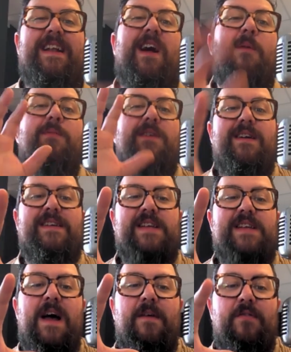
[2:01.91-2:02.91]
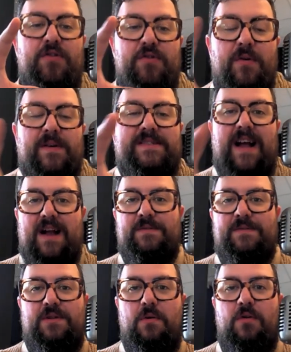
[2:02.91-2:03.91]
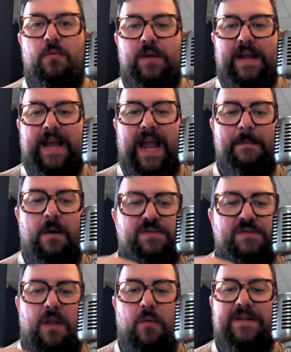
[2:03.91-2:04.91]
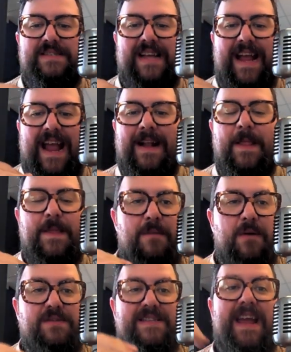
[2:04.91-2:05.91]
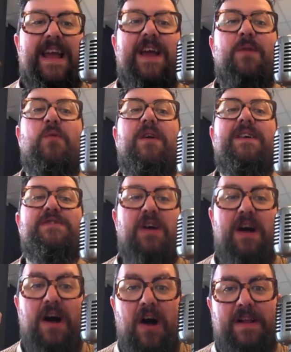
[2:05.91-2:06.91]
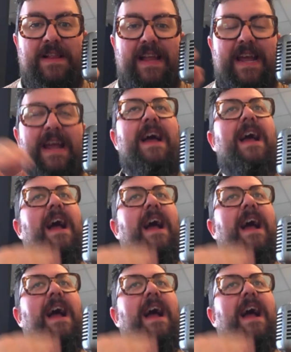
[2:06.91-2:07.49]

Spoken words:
And I'll be honest, the New York Sirens logo when it came out was one of the ones I hated the most. It was ugly.